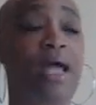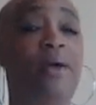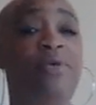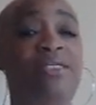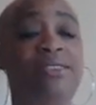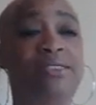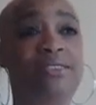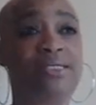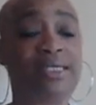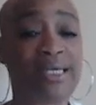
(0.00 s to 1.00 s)
I
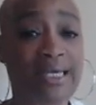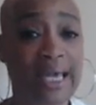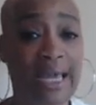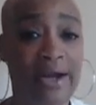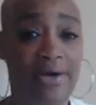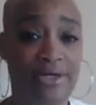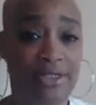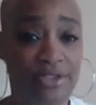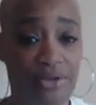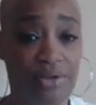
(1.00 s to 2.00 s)
was scared
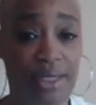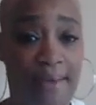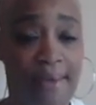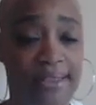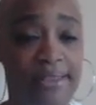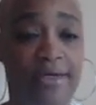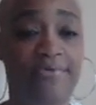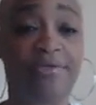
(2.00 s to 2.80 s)
to look at myself.